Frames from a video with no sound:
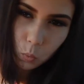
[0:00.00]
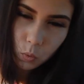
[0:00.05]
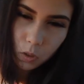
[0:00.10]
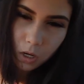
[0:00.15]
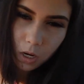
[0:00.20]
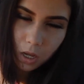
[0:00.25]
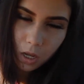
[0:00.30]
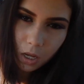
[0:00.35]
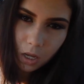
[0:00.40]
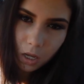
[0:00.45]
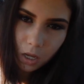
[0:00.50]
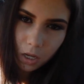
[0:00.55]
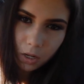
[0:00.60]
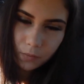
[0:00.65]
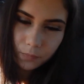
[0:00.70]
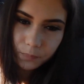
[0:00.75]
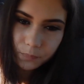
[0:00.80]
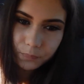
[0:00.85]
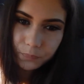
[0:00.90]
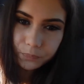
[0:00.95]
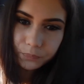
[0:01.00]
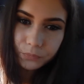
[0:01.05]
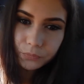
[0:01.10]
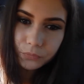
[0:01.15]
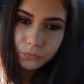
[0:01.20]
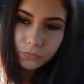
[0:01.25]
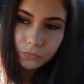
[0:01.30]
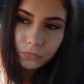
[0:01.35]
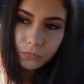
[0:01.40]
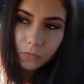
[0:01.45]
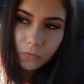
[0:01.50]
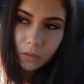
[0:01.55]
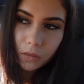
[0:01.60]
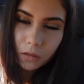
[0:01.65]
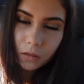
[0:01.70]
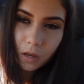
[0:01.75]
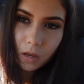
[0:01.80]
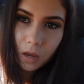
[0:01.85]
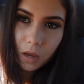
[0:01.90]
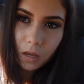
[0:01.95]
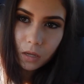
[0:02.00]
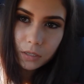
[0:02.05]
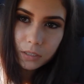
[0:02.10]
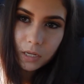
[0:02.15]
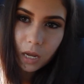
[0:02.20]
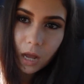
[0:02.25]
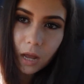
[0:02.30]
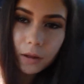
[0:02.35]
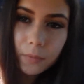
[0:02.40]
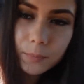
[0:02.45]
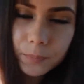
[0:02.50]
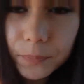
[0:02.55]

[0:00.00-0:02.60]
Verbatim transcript: We were going to, and then we decided to. Yeah.